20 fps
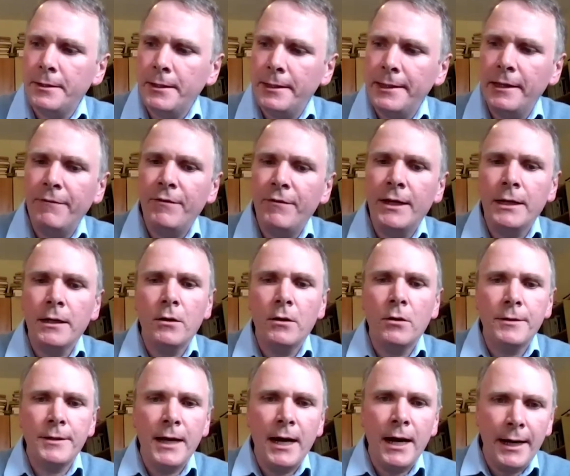
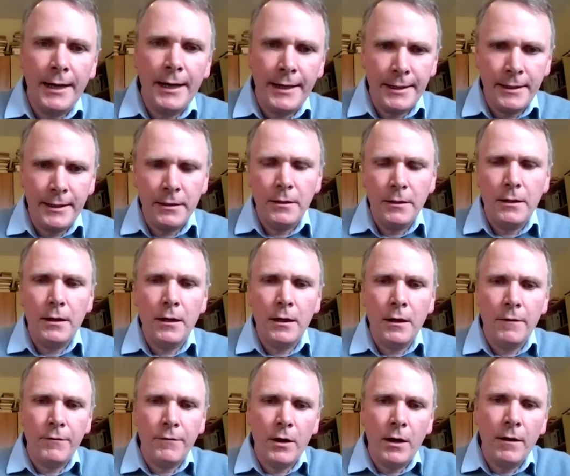living or dying
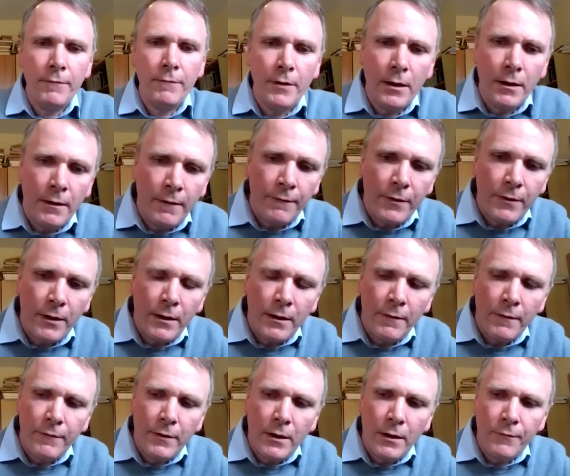
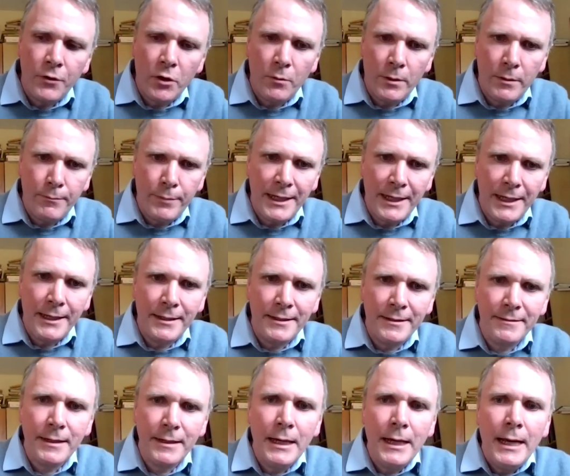of human
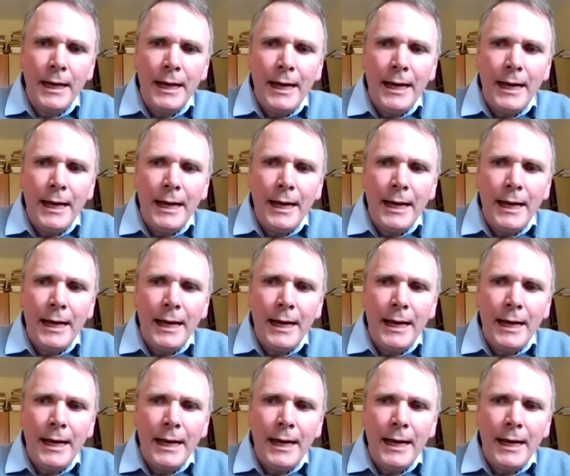beings,